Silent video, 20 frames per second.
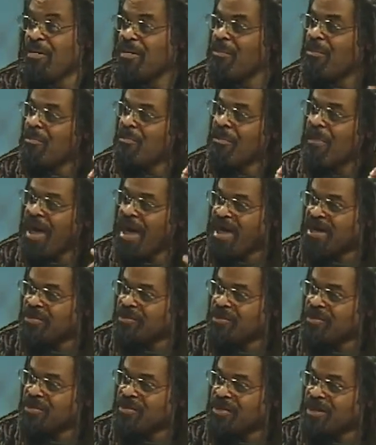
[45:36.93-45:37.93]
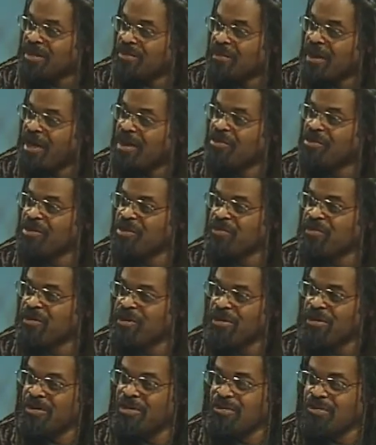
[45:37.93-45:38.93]
My only thing, my only
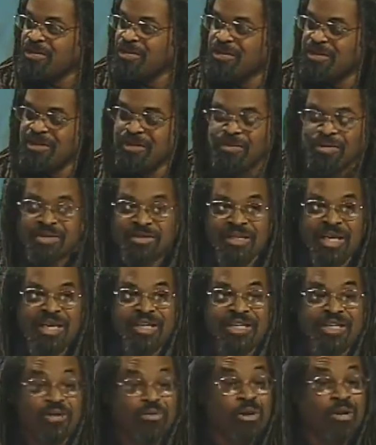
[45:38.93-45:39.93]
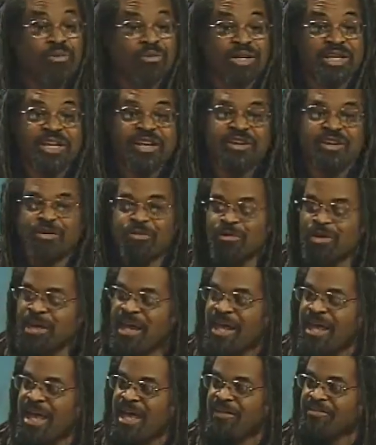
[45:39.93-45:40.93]
fear with you is that you won't hear what
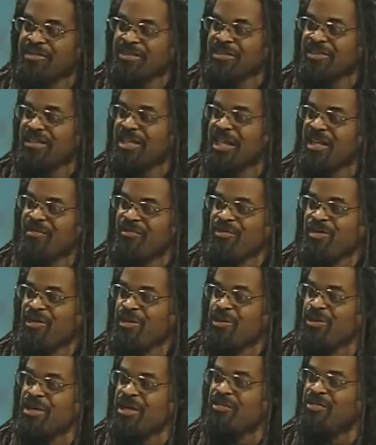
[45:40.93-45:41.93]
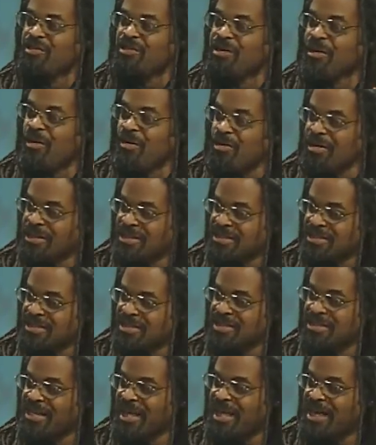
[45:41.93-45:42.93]
I have to say for you, even though it is the
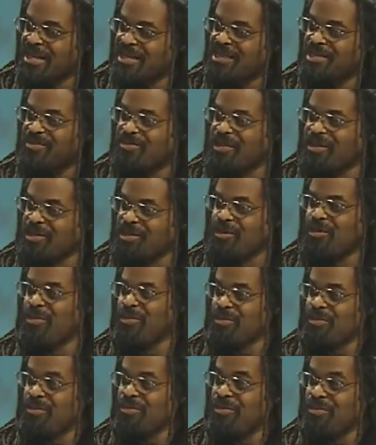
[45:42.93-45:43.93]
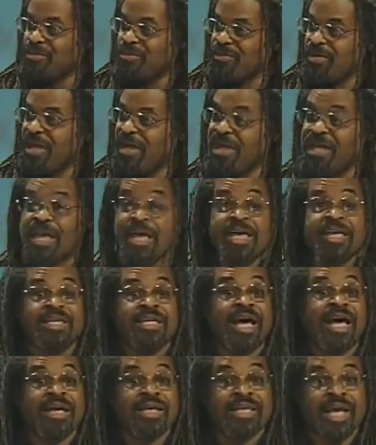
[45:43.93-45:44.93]
scientific truth. Okay? You
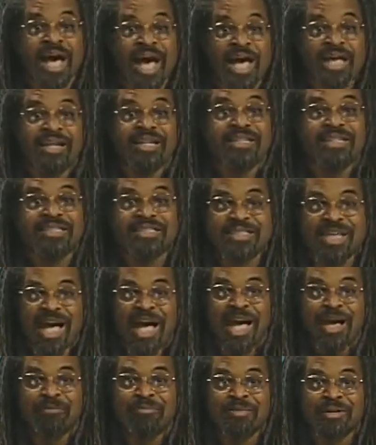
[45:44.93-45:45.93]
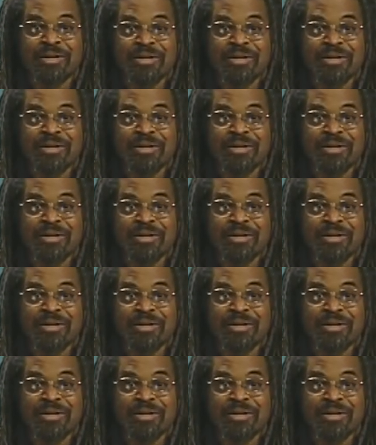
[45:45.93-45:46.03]
gotta stop